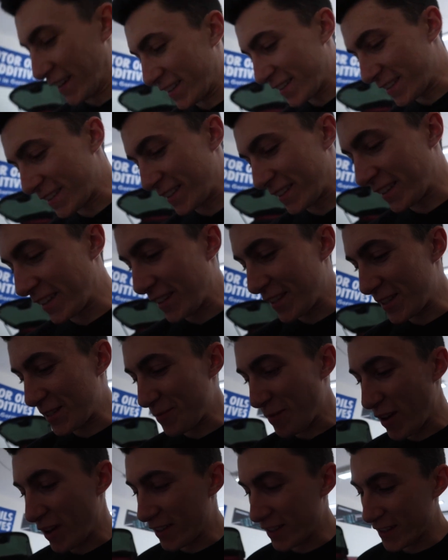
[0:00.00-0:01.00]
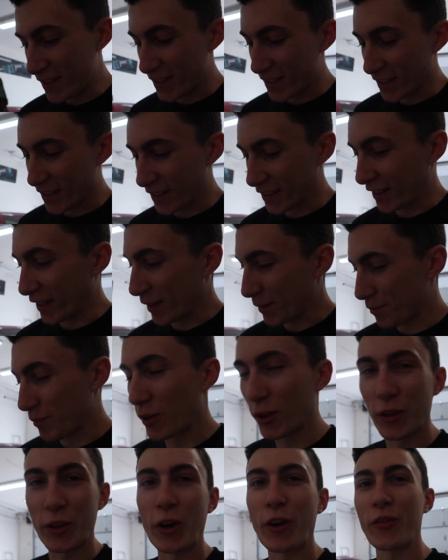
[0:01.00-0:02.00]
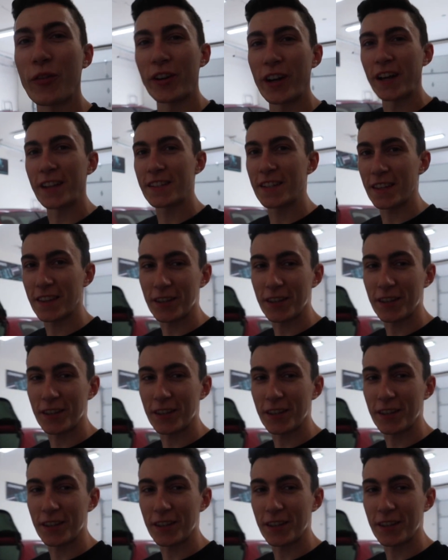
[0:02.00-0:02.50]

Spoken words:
Instantly smells like pulling overnights